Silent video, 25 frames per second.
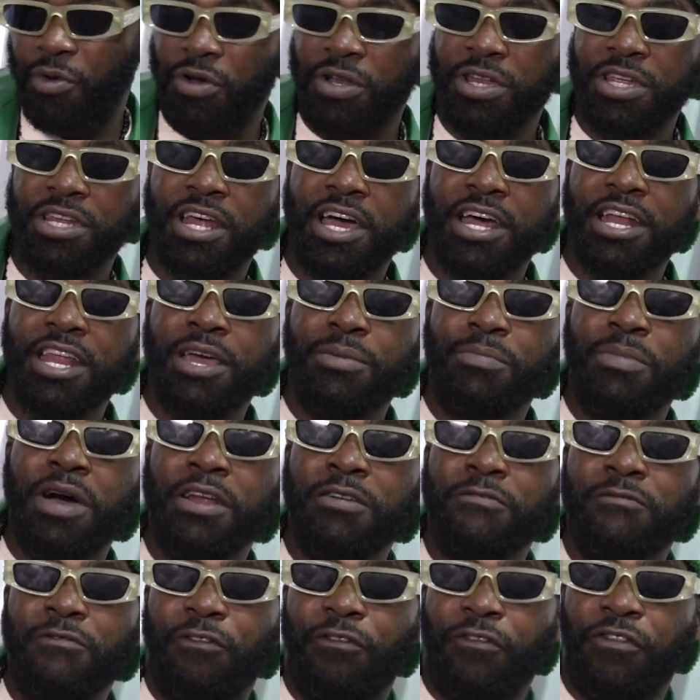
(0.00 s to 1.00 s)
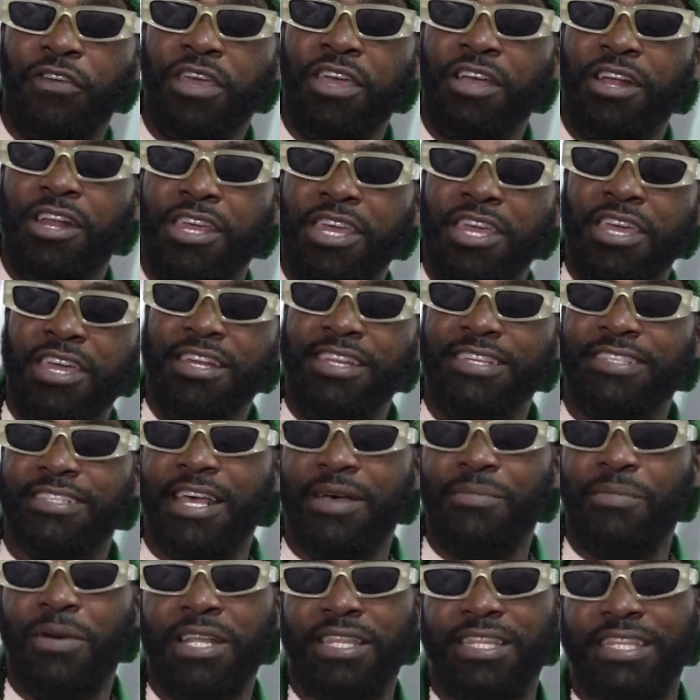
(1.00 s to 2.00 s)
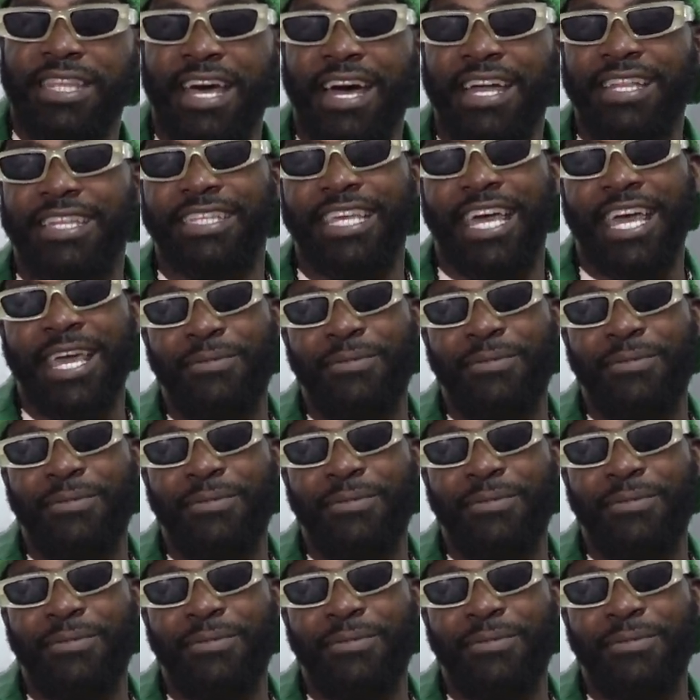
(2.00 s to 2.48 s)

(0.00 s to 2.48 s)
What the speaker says: form the basis on which your career path,